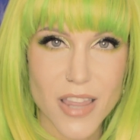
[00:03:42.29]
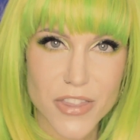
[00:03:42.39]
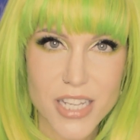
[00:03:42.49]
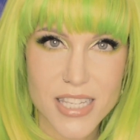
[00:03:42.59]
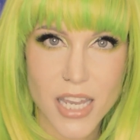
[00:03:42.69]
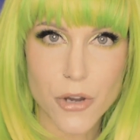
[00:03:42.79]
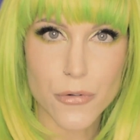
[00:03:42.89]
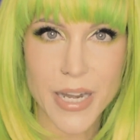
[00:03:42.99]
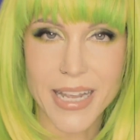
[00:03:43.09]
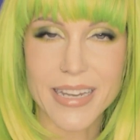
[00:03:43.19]
this
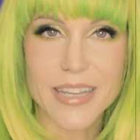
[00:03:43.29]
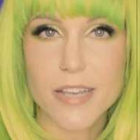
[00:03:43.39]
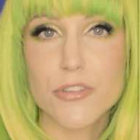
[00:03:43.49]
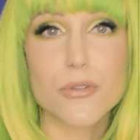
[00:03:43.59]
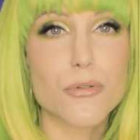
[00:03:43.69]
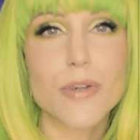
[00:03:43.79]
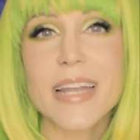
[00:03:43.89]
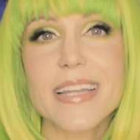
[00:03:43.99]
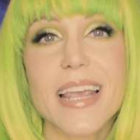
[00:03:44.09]
ingredient gives you great